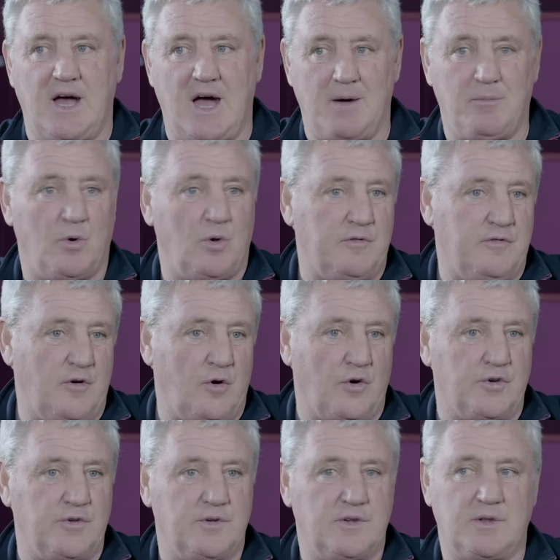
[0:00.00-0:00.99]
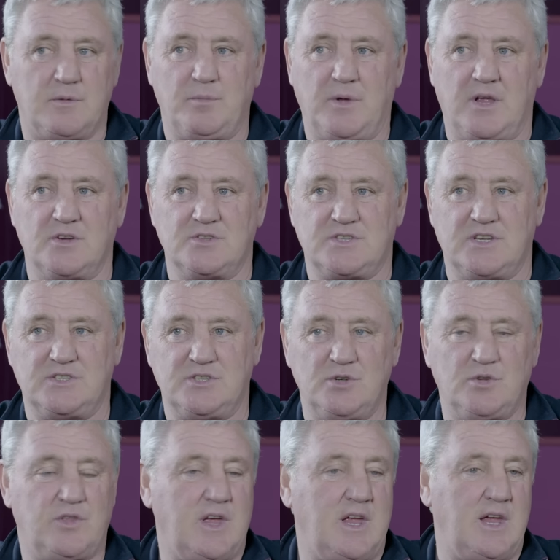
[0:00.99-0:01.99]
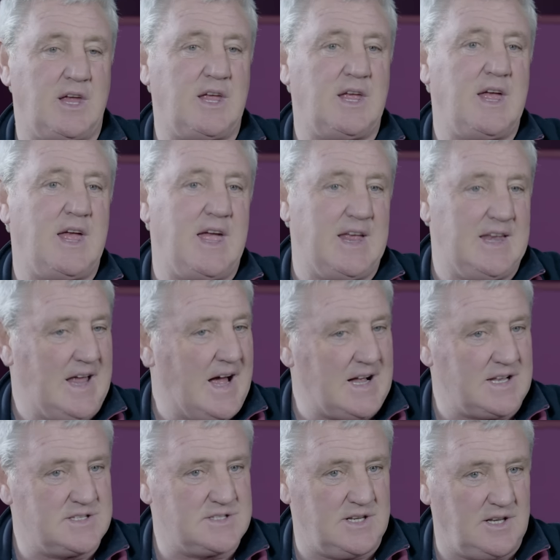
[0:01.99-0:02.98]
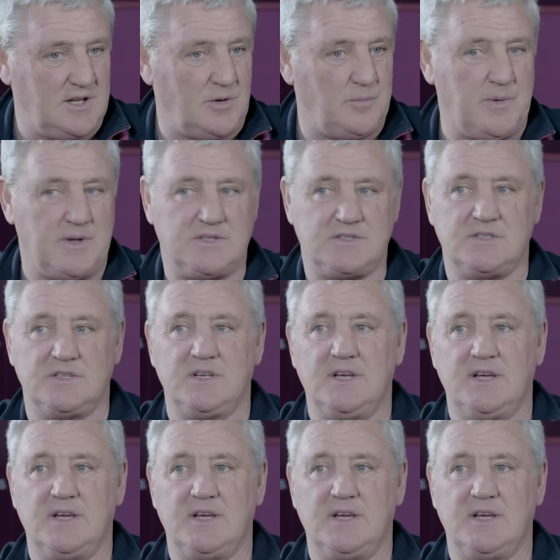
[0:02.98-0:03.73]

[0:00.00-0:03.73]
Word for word: I'm all for it because I do think it adds a little bit.